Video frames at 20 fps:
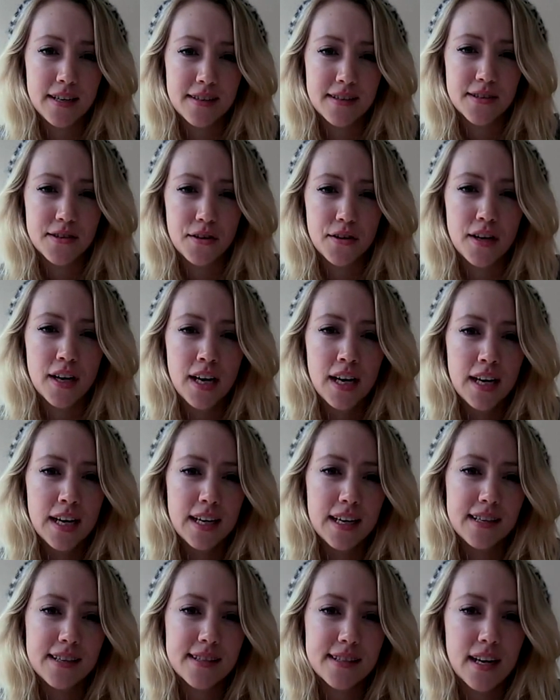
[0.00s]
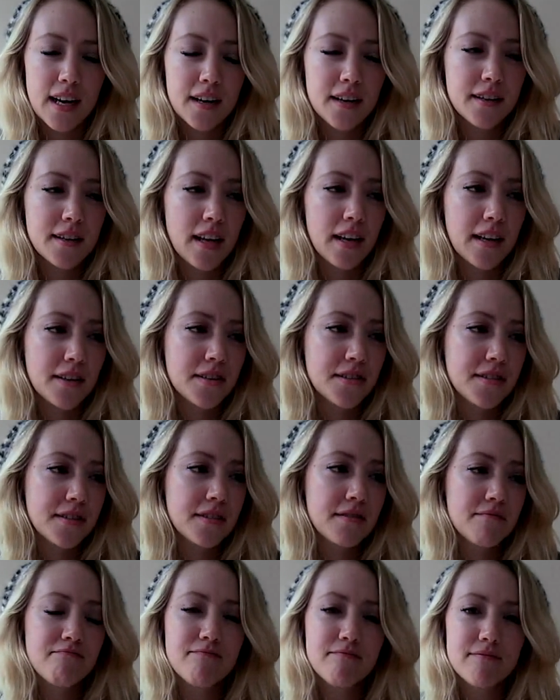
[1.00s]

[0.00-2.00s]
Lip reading: And so he started, like, just